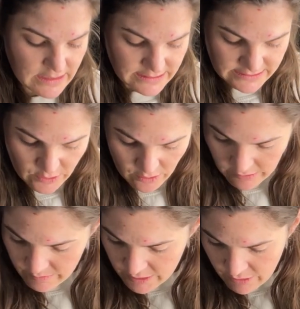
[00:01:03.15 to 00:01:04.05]
And so
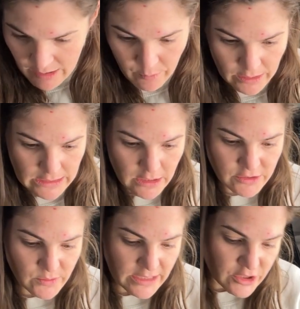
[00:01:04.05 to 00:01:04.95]
let me grab one here
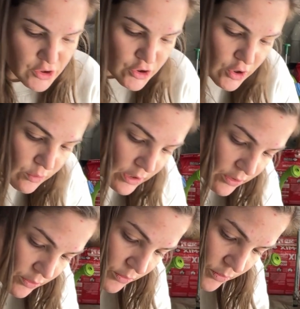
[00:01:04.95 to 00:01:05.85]
so I can show
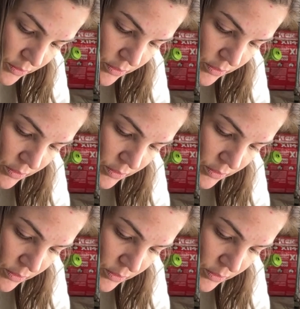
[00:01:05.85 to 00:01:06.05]
you.